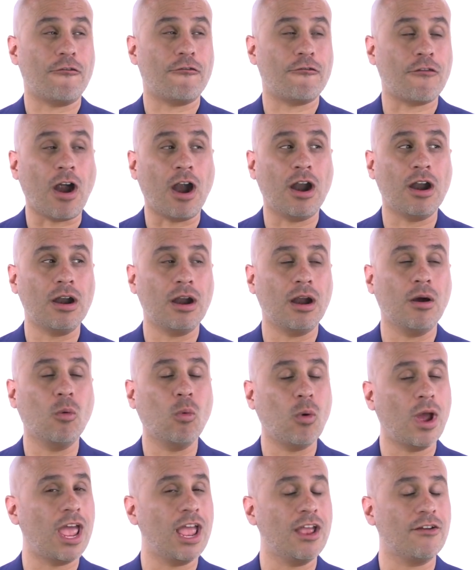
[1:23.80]
far
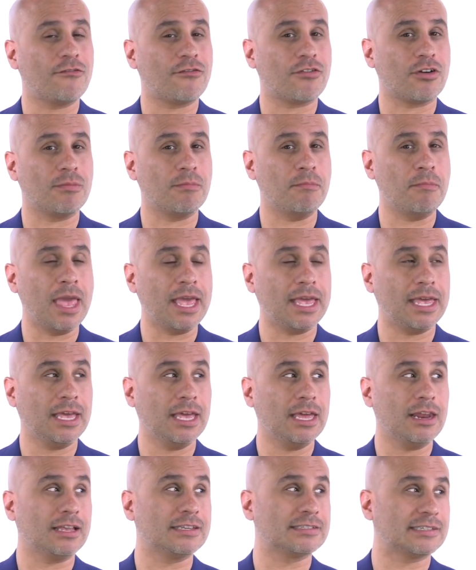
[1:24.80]
away from
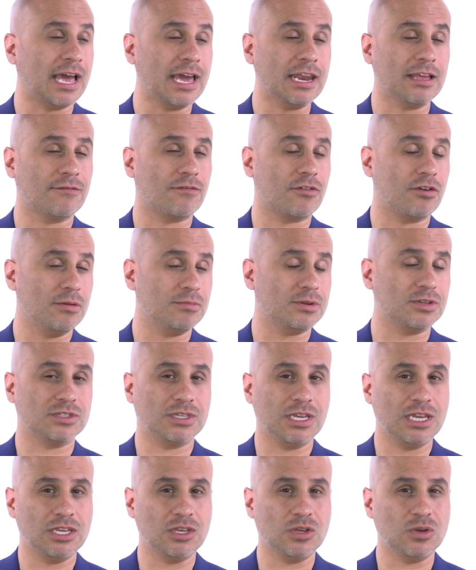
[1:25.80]
making it exciting for him to
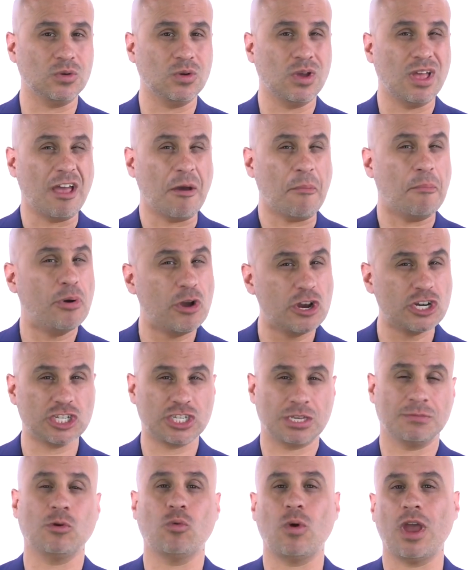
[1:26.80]
see you
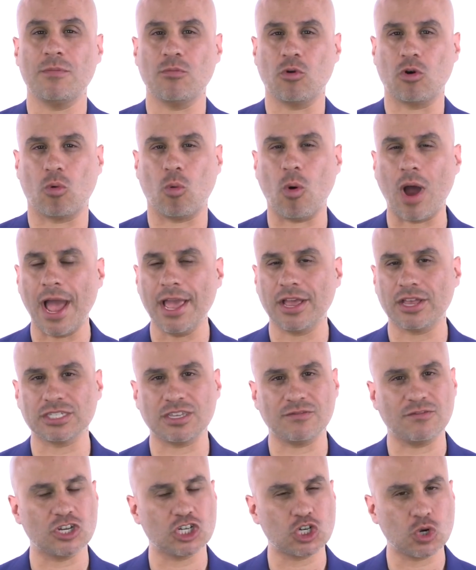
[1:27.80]
pushes him away more. Why? Because
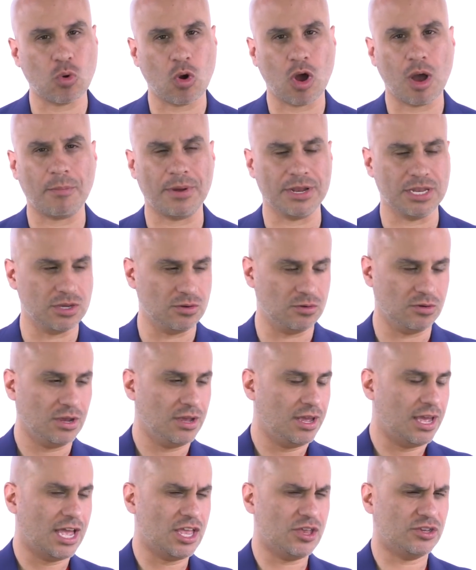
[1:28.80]
if you show up and you
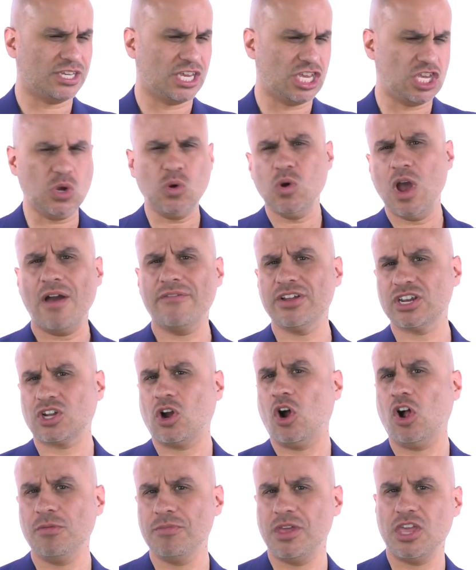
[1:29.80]
and you say you haven't
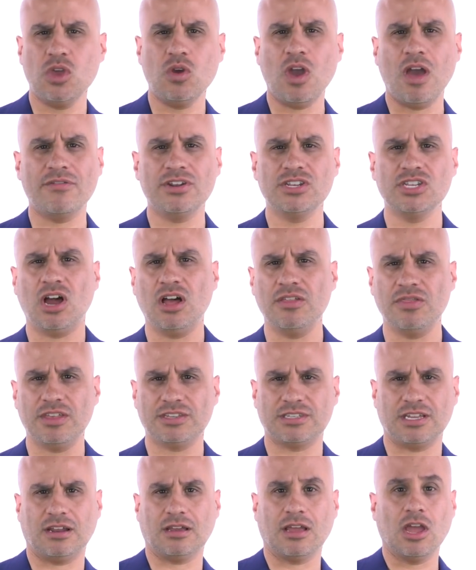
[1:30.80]
called me and you haven't done
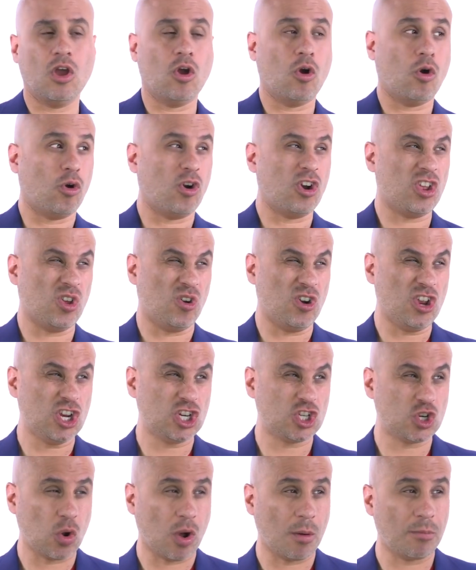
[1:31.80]
this and like or or you
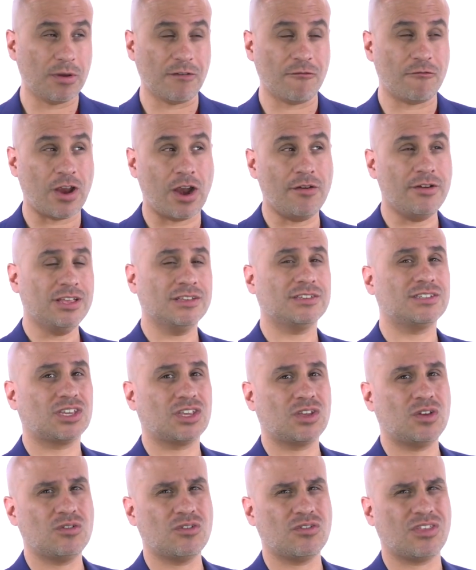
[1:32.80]
show up very
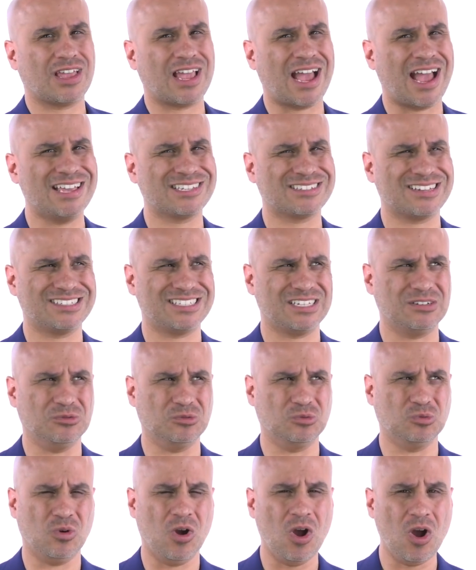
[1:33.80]
insecure, the guy is gonna say,
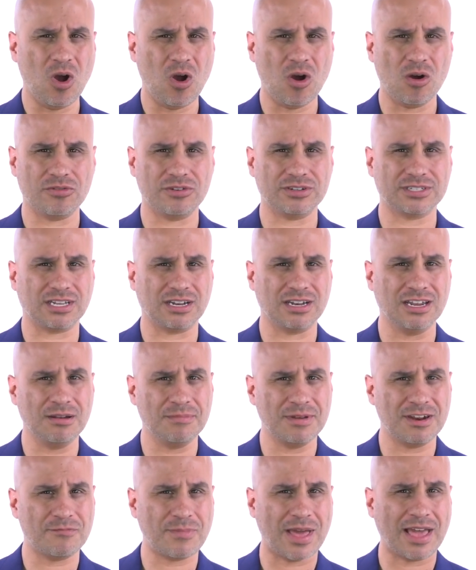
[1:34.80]
"Whoa, there's a
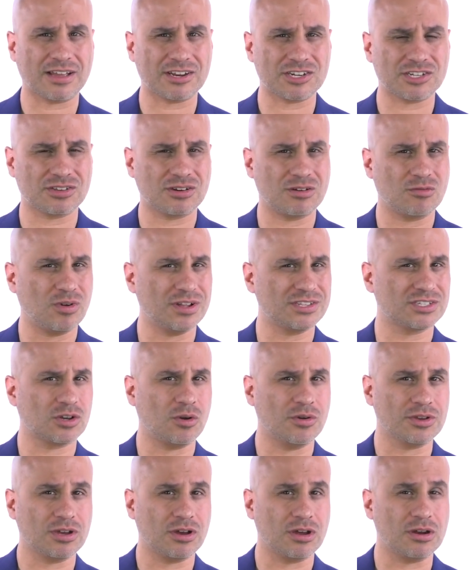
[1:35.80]
little bit of baggage there. What's
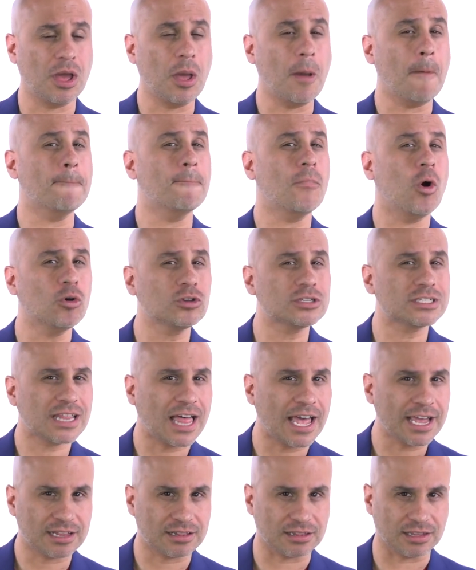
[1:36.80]
going on?" Most
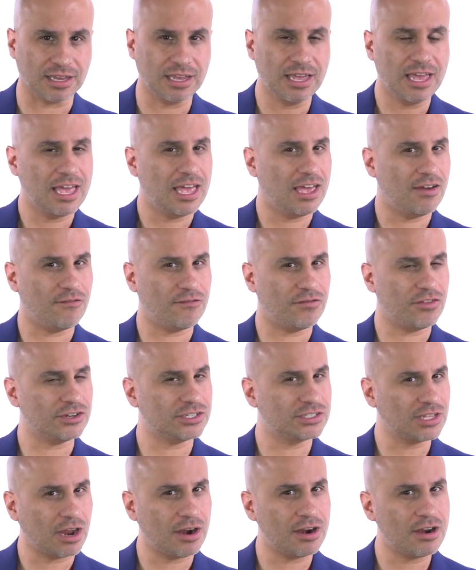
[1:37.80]
likely, if
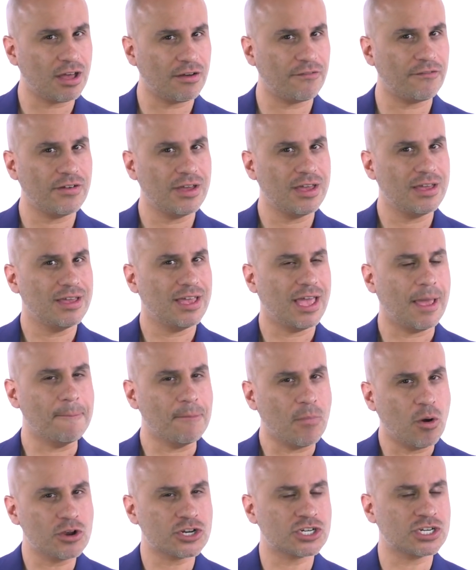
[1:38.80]
there's not enough
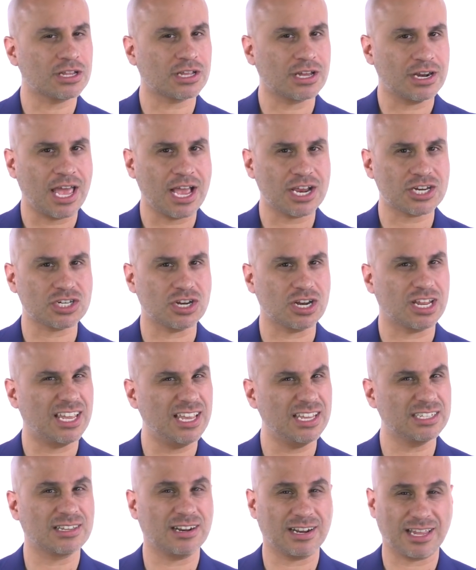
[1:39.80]
emotional connection,
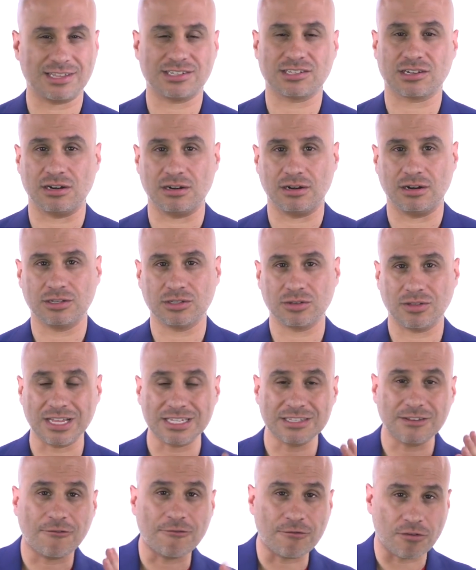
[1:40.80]
he's gonna get scared. So
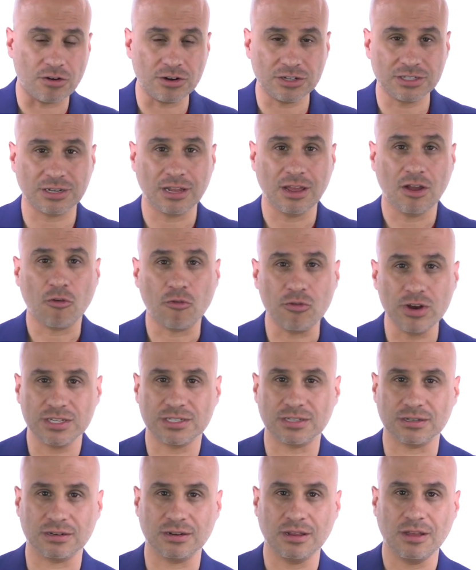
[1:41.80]
that's the first
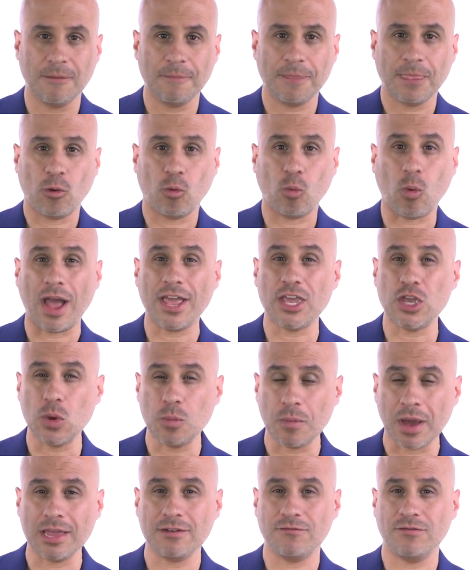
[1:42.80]
reason why you
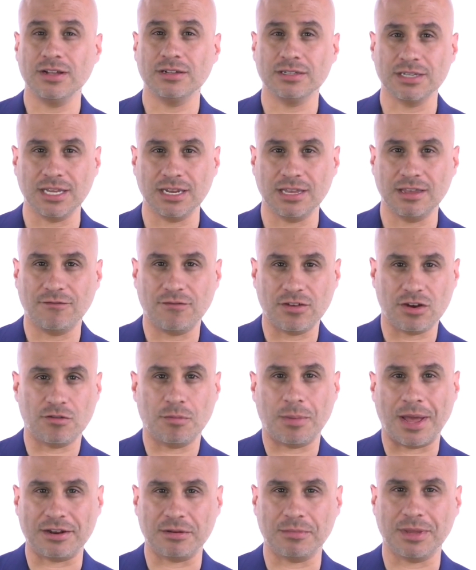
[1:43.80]
might feel needy, fear of
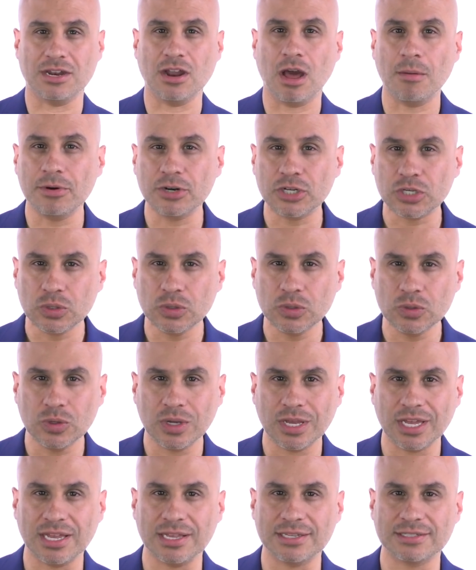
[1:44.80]
abandonment. Number
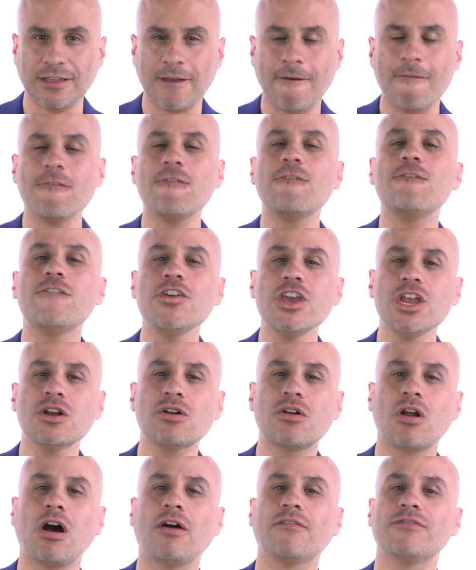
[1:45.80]
two is
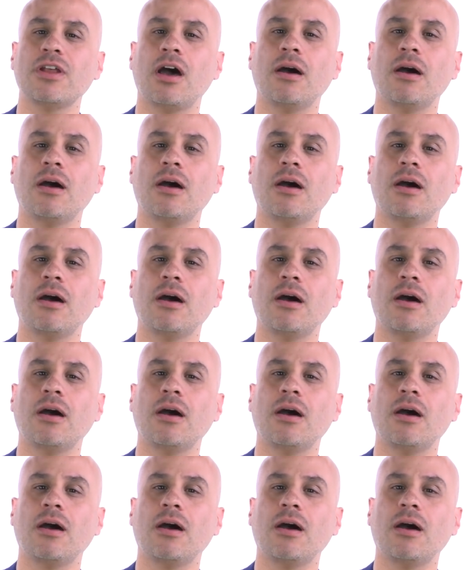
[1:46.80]
fear of